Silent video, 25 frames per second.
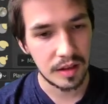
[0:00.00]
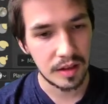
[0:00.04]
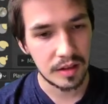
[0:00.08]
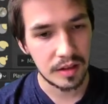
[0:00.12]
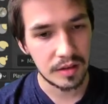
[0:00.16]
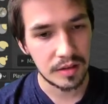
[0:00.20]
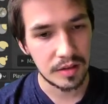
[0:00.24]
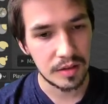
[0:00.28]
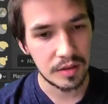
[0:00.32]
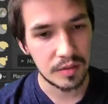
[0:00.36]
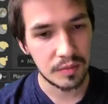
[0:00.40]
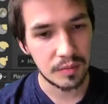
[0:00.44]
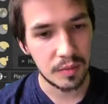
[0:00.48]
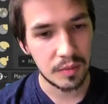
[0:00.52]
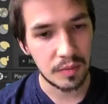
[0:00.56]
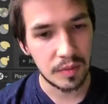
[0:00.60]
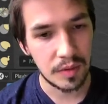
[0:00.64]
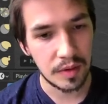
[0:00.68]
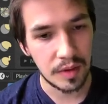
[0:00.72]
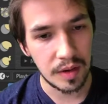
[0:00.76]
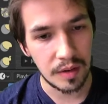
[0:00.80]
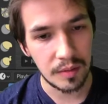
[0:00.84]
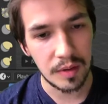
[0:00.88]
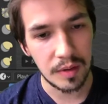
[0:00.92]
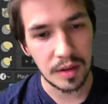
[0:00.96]
just
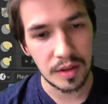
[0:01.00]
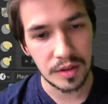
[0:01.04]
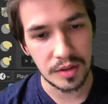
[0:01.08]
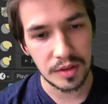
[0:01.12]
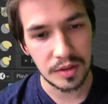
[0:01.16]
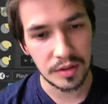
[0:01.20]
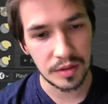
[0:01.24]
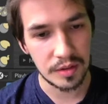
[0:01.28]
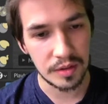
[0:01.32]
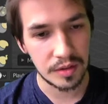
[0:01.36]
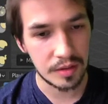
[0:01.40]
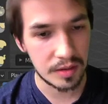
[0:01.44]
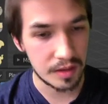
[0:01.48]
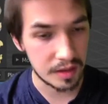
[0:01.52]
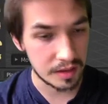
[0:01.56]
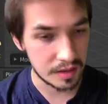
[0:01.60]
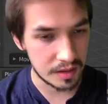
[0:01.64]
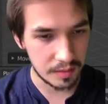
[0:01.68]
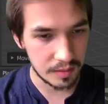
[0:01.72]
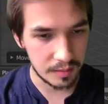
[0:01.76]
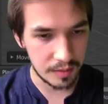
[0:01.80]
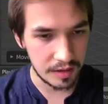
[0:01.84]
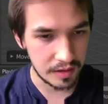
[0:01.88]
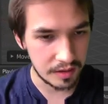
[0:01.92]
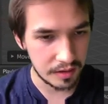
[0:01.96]
I want this to
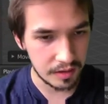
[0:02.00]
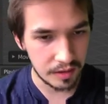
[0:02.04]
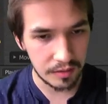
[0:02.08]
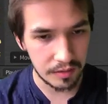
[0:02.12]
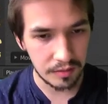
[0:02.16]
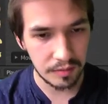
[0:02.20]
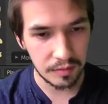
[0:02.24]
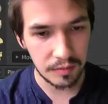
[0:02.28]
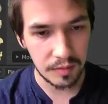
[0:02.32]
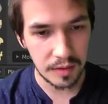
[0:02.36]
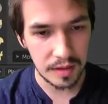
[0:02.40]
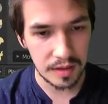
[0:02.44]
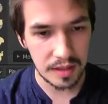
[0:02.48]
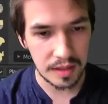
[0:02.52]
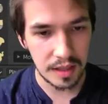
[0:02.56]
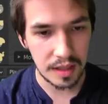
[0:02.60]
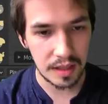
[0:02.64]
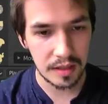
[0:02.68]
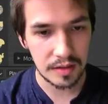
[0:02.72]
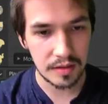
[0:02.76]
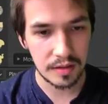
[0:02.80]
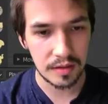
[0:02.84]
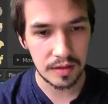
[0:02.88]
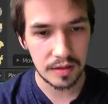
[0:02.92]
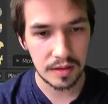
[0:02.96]
be you know one take,
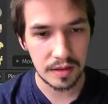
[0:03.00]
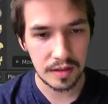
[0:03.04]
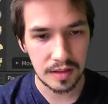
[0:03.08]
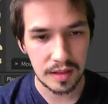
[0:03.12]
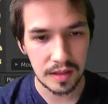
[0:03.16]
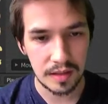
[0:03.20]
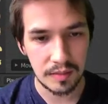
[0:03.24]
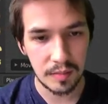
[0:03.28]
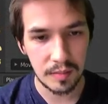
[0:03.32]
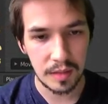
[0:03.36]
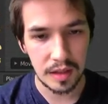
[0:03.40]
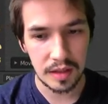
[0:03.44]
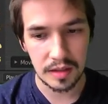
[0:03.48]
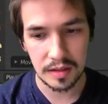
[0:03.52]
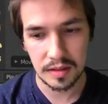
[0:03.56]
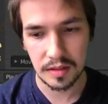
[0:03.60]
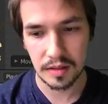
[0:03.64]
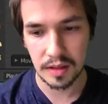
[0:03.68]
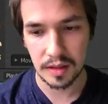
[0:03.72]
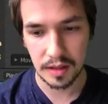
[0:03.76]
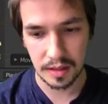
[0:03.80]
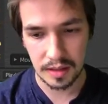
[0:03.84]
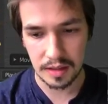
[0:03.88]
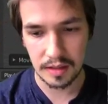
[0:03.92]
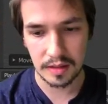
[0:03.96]
so you can see me
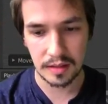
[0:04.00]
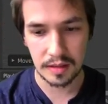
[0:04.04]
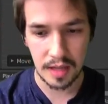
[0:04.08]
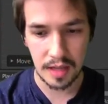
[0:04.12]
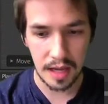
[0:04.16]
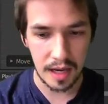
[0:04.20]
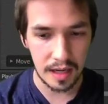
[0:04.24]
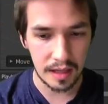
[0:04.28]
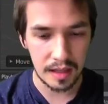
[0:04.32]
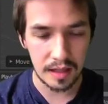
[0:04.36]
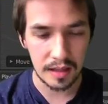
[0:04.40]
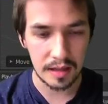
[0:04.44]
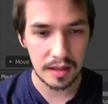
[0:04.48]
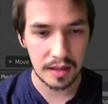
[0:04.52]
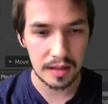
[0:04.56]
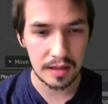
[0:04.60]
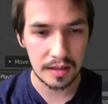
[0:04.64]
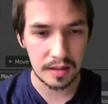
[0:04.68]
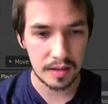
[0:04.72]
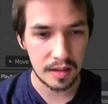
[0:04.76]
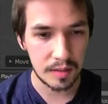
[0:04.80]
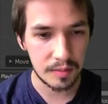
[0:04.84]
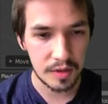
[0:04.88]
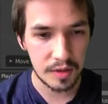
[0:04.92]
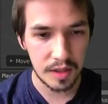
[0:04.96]
attacking this
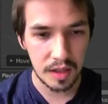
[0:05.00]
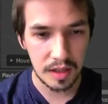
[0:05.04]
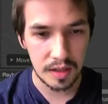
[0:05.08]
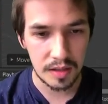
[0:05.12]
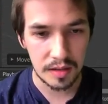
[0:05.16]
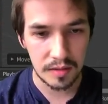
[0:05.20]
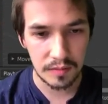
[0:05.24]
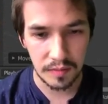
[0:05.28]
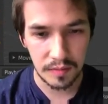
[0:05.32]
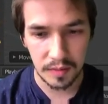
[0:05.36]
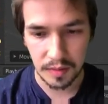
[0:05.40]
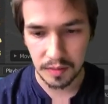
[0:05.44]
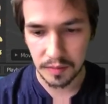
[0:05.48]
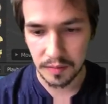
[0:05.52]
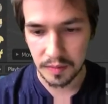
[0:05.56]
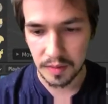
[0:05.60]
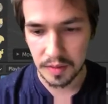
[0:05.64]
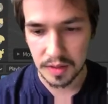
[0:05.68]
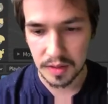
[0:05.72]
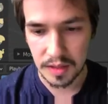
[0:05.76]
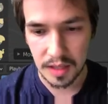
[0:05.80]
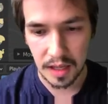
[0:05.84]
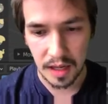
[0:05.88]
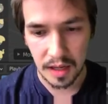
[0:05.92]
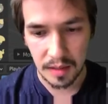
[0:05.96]
subject for the
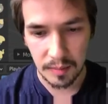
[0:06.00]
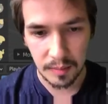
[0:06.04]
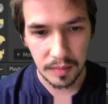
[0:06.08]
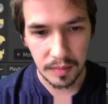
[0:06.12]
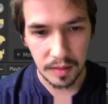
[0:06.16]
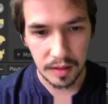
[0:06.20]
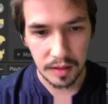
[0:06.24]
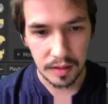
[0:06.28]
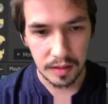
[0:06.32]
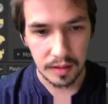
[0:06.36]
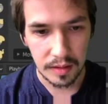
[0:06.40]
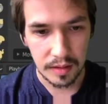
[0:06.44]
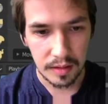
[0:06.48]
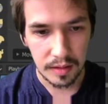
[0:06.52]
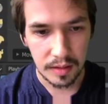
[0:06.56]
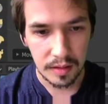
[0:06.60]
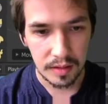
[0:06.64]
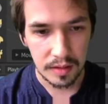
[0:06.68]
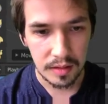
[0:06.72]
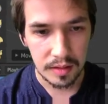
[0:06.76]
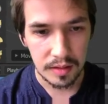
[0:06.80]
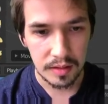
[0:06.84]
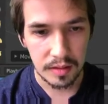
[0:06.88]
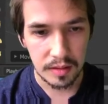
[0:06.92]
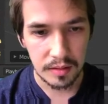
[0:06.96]
first time.
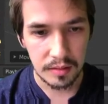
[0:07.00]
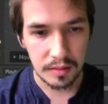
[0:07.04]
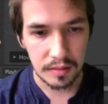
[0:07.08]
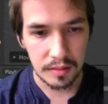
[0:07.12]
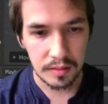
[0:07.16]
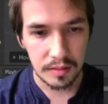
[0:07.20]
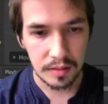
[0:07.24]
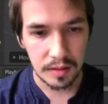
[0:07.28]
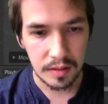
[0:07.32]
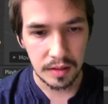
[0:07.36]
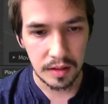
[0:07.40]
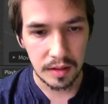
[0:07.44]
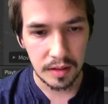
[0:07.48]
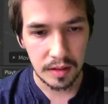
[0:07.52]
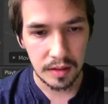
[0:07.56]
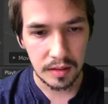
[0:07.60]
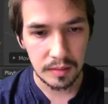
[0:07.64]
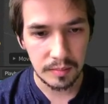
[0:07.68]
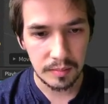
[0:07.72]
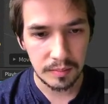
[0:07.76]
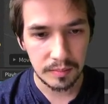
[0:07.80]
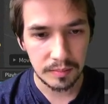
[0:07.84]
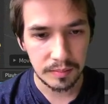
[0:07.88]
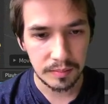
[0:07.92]
So. Um,